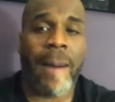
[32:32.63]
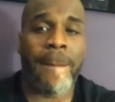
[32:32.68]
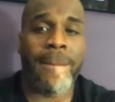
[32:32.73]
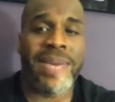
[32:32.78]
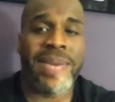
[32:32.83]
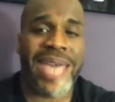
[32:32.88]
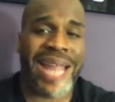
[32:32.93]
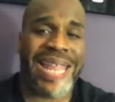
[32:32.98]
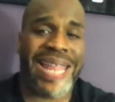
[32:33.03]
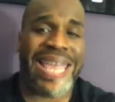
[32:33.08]

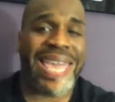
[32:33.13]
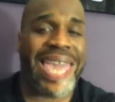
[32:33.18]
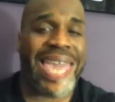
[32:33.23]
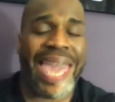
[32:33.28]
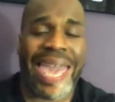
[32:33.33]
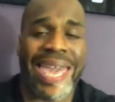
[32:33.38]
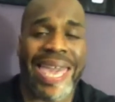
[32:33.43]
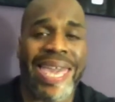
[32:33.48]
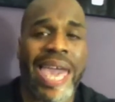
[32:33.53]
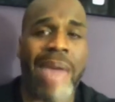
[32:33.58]
Kenny
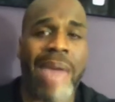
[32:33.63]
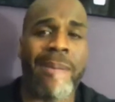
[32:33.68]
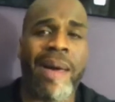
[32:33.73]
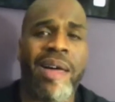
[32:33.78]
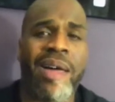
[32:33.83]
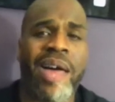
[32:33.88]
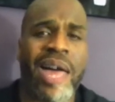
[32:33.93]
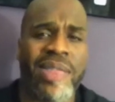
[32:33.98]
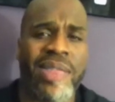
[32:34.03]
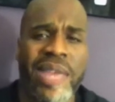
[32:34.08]
King came
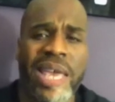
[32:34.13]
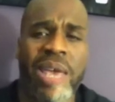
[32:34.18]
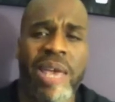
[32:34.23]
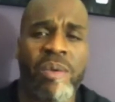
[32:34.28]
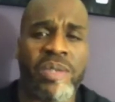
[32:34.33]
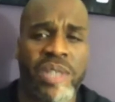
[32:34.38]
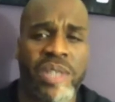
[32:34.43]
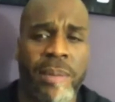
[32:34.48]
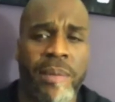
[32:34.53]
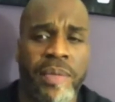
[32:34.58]
out. I think he
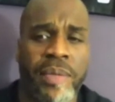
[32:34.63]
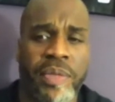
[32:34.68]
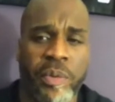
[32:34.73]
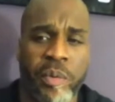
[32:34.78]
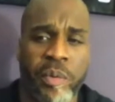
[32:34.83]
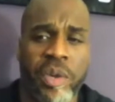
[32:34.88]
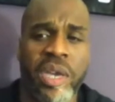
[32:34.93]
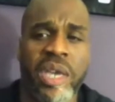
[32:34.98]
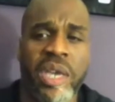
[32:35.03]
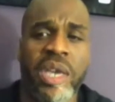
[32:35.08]
was number
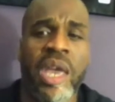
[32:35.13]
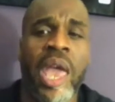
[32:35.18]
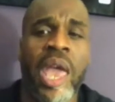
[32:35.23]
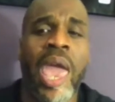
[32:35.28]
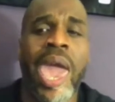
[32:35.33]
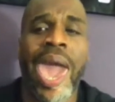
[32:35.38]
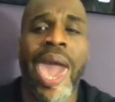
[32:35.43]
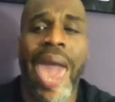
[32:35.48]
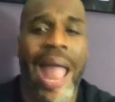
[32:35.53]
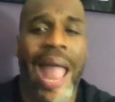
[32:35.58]
3.
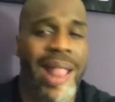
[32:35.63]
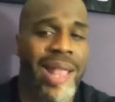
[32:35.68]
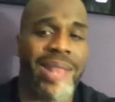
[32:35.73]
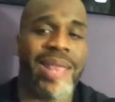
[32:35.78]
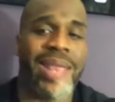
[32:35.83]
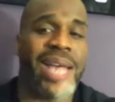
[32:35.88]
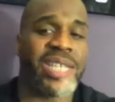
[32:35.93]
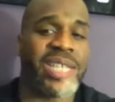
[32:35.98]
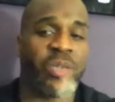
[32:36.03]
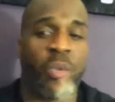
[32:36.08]
And then
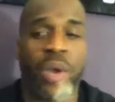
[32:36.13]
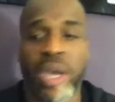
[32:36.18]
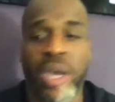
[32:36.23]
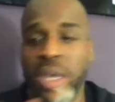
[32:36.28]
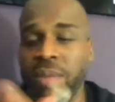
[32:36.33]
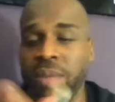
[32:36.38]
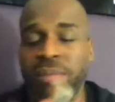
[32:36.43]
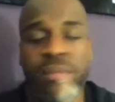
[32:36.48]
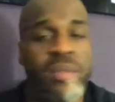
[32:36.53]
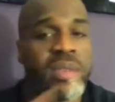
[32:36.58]
that's
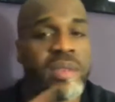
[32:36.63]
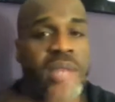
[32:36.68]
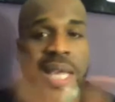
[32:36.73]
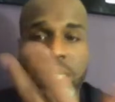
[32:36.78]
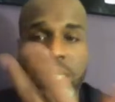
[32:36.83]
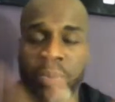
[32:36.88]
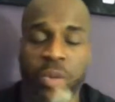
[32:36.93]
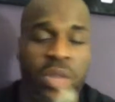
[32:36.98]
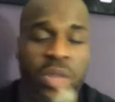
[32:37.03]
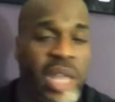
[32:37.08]
when
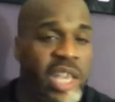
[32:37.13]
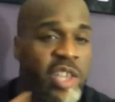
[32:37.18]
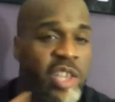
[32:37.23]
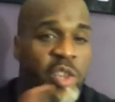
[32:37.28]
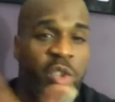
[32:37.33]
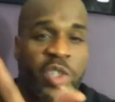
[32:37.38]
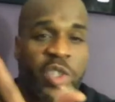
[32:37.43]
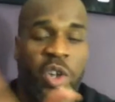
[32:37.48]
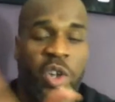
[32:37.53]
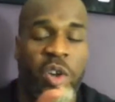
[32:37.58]

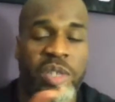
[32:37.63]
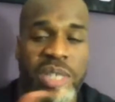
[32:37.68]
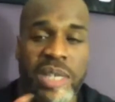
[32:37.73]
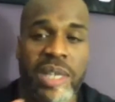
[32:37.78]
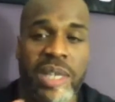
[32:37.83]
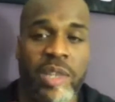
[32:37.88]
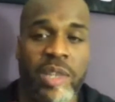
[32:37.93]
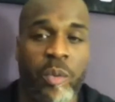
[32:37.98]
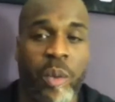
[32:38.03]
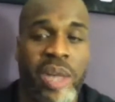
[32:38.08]
you started seeing
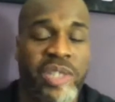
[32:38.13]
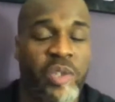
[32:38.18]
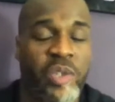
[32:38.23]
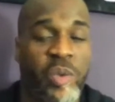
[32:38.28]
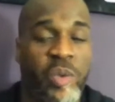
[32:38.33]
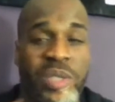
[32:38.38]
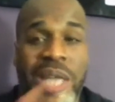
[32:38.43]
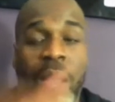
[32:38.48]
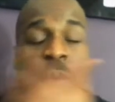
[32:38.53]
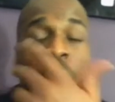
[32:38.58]
like the
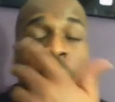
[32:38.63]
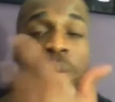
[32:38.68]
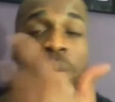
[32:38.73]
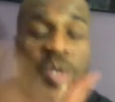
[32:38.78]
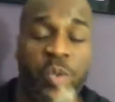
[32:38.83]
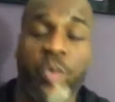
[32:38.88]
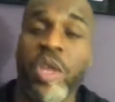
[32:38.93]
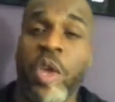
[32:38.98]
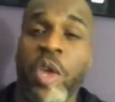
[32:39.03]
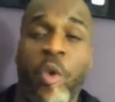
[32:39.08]
wrestlers. Now, what was
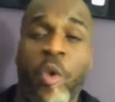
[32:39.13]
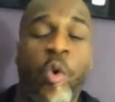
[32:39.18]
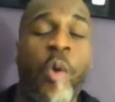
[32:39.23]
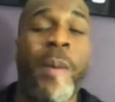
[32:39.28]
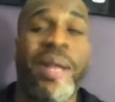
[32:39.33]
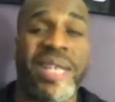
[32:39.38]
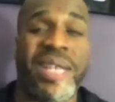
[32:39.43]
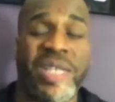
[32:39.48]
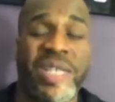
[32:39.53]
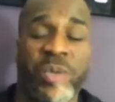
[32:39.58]
really cool
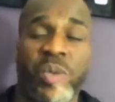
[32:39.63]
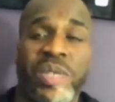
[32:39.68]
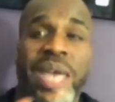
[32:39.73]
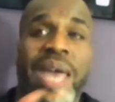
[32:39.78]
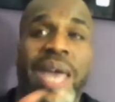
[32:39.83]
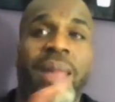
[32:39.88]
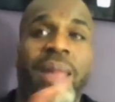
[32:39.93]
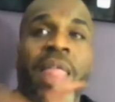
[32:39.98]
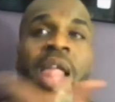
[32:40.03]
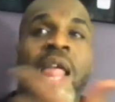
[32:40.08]
about this was
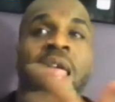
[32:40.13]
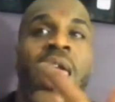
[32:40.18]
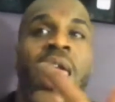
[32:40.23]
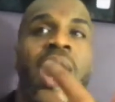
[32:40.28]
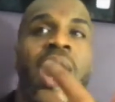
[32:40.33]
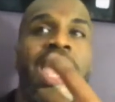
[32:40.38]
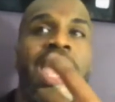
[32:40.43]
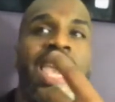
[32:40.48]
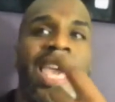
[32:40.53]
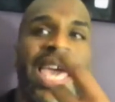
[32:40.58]
that
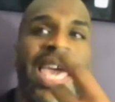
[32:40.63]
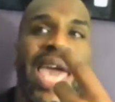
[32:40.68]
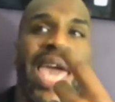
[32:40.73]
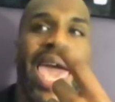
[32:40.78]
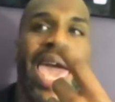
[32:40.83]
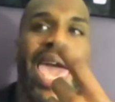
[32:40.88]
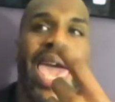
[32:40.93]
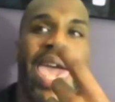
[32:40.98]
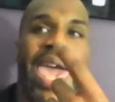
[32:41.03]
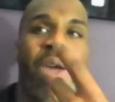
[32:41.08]

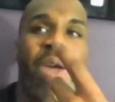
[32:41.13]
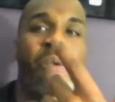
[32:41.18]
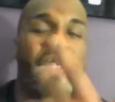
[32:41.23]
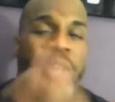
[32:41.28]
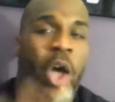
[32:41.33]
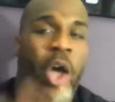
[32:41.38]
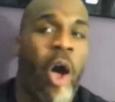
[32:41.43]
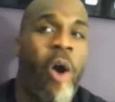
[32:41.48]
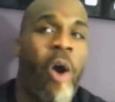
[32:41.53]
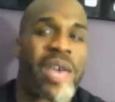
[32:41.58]
it
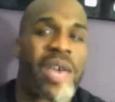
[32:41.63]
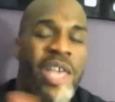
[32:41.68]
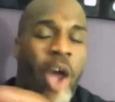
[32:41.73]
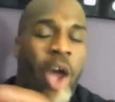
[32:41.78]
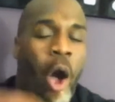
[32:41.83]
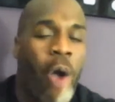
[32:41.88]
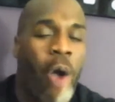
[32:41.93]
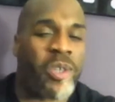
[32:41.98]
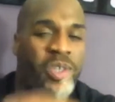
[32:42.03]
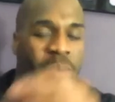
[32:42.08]

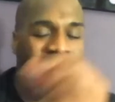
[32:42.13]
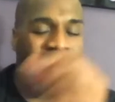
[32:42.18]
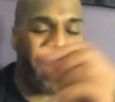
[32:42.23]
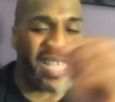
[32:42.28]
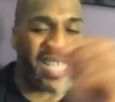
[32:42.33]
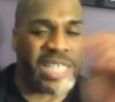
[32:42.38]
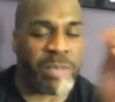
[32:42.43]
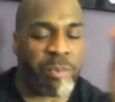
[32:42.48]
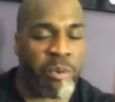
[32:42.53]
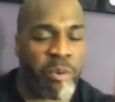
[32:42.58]
also had a
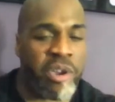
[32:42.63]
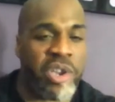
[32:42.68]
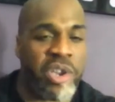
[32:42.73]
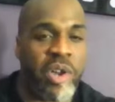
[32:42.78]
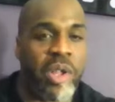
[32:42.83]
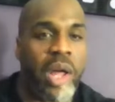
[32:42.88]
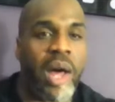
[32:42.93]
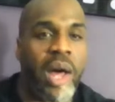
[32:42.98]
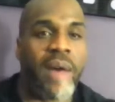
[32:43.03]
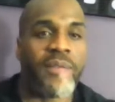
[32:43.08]

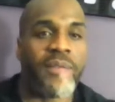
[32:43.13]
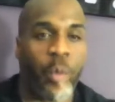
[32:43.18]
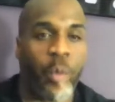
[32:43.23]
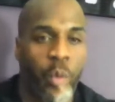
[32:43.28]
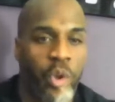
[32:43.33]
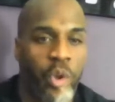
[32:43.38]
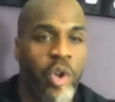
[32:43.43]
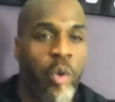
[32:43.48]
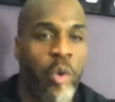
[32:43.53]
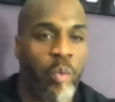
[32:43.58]
sprinkle of the
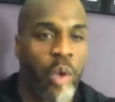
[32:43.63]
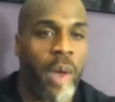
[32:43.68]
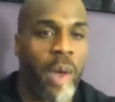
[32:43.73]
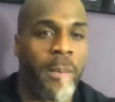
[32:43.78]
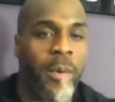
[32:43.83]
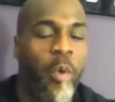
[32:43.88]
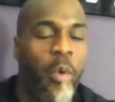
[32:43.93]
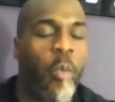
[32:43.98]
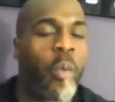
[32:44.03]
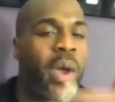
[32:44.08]
Royal
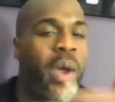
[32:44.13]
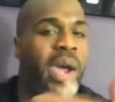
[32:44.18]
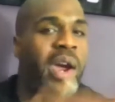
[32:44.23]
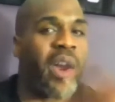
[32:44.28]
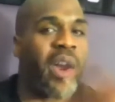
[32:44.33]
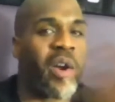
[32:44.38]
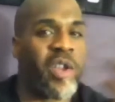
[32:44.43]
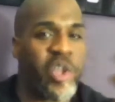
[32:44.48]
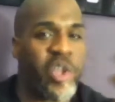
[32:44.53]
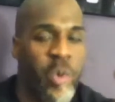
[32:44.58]
Rumble
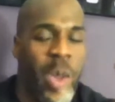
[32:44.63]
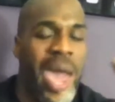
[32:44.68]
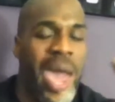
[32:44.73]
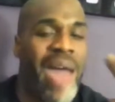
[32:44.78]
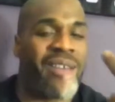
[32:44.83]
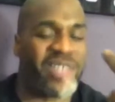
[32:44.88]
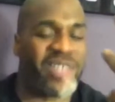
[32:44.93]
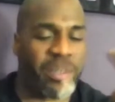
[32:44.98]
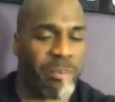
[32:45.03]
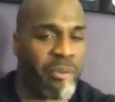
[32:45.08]
where you
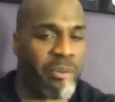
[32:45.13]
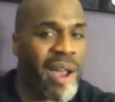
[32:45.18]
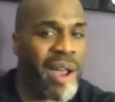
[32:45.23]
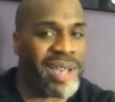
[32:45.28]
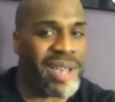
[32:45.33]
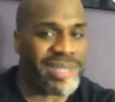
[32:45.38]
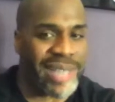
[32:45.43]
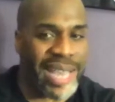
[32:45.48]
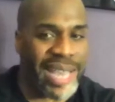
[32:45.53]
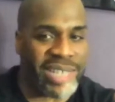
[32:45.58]
have
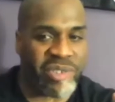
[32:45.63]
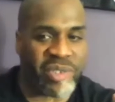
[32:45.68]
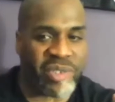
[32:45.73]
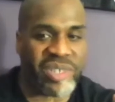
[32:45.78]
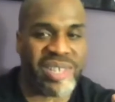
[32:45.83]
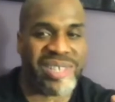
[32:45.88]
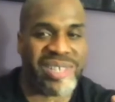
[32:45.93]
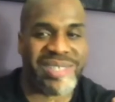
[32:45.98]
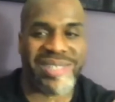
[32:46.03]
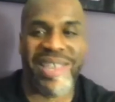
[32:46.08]
surprise
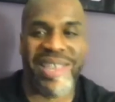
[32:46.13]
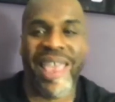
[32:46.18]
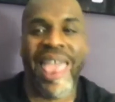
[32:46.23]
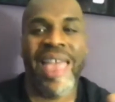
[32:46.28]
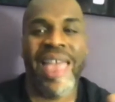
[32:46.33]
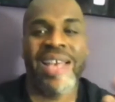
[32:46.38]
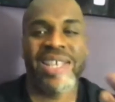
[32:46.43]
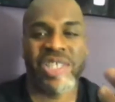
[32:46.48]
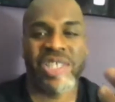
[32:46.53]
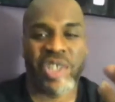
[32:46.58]
entrances.
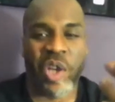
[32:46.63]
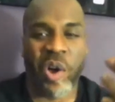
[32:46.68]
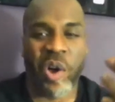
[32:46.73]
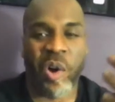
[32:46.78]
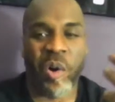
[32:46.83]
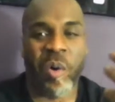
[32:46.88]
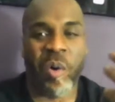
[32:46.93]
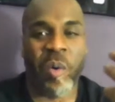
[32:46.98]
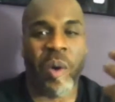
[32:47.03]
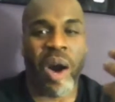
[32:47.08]

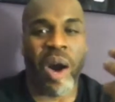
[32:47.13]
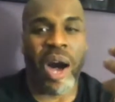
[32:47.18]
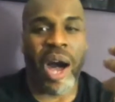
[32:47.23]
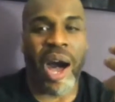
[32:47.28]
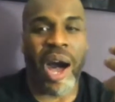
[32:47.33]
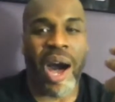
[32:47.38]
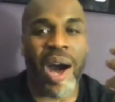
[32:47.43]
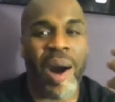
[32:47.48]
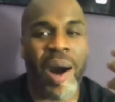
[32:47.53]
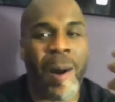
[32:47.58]
So
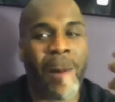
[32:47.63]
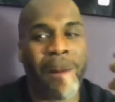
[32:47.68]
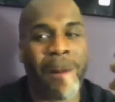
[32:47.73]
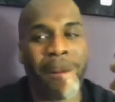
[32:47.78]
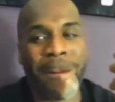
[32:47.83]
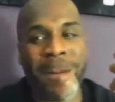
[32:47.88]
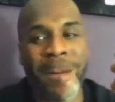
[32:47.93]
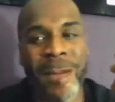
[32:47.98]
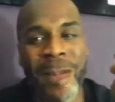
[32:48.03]
Juventud